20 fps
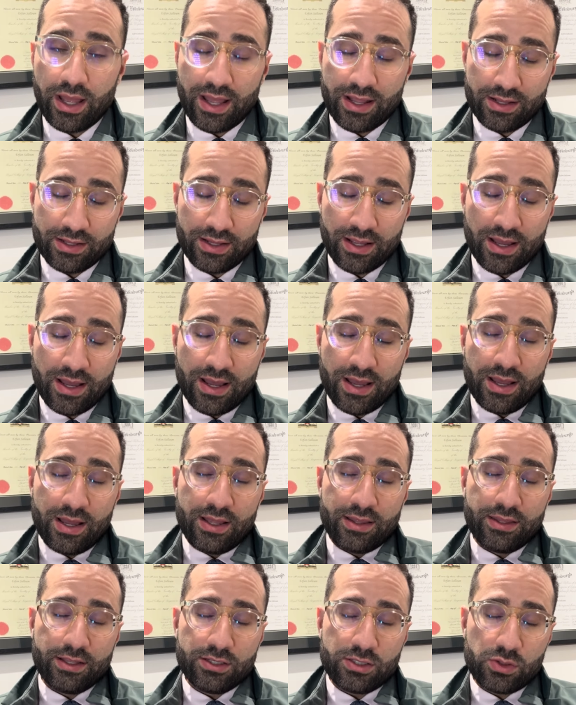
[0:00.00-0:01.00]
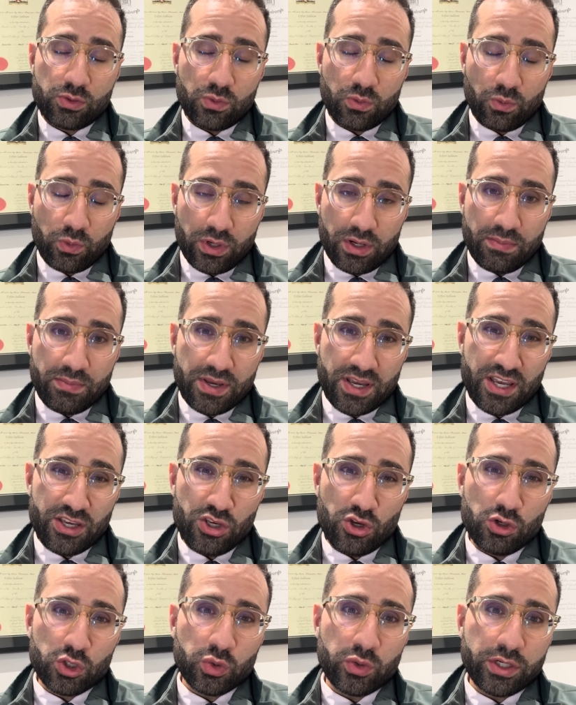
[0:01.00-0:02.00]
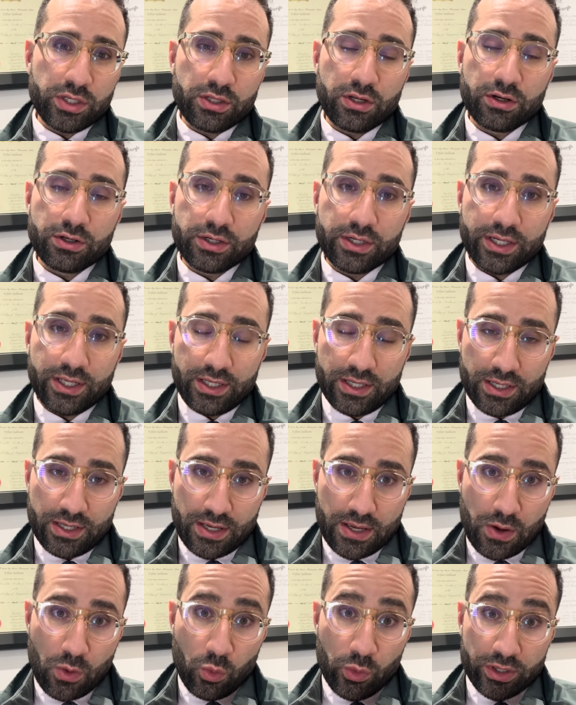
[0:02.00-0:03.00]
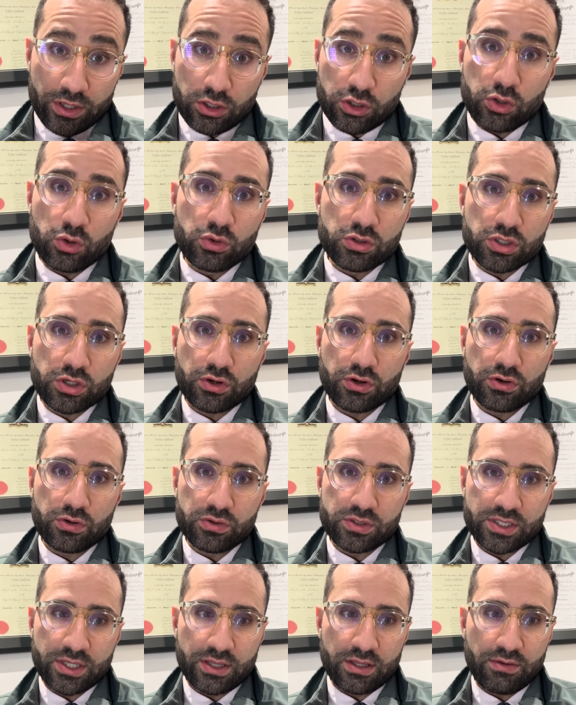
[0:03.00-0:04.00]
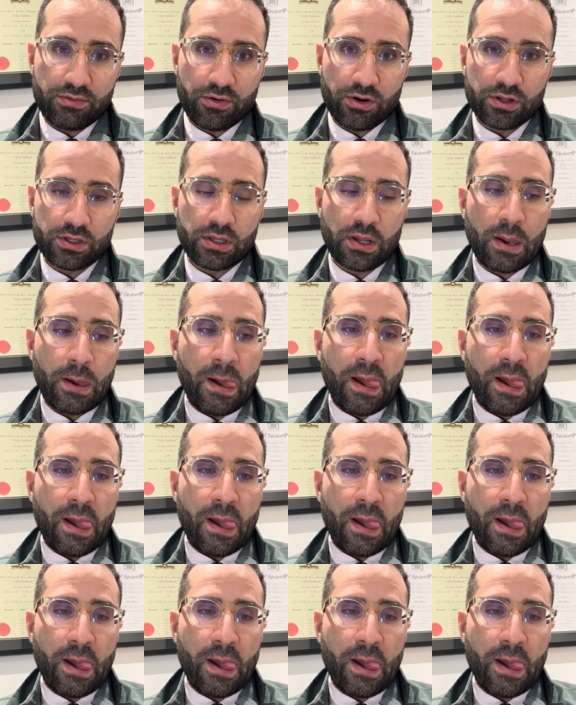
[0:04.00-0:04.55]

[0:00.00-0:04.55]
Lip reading: and this will be usually done with 2 screws in the front.